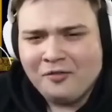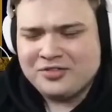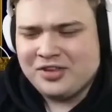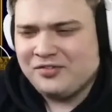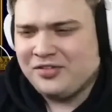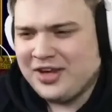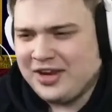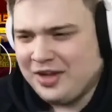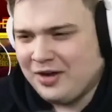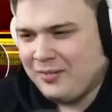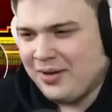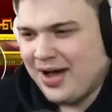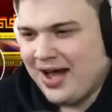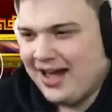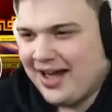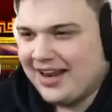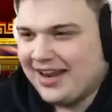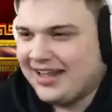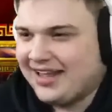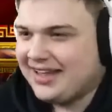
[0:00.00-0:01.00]
video,
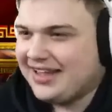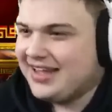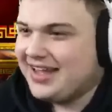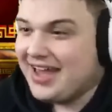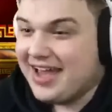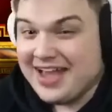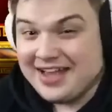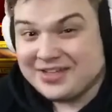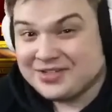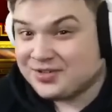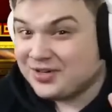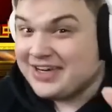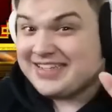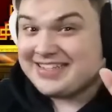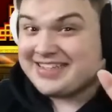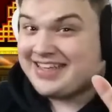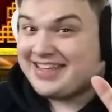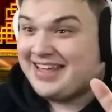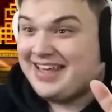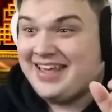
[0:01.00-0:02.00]
man. It's
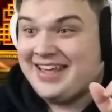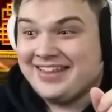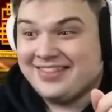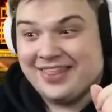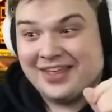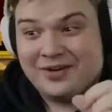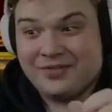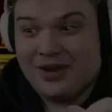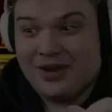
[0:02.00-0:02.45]
risky, the queen